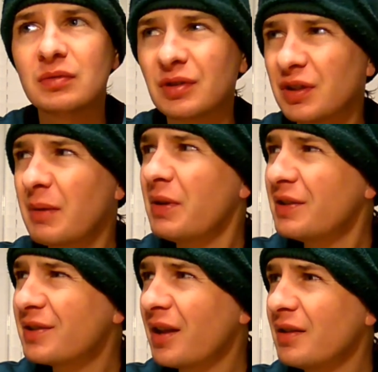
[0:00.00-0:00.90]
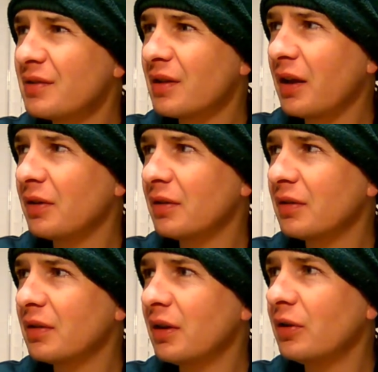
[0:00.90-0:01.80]
Does that make sense? I
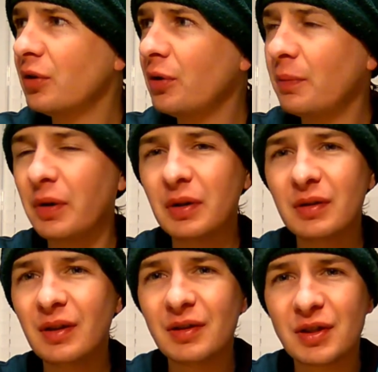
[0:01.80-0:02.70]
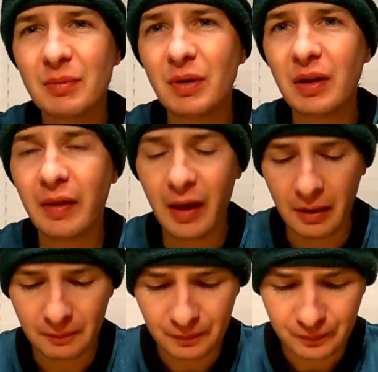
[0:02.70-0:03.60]
don't know, but yeah, something like that.